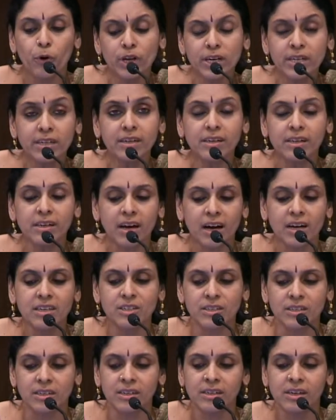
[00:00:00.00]
political
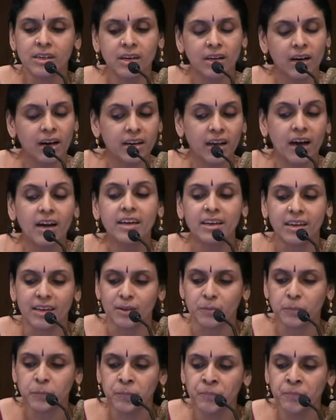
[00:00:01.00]
cousin, anarchy.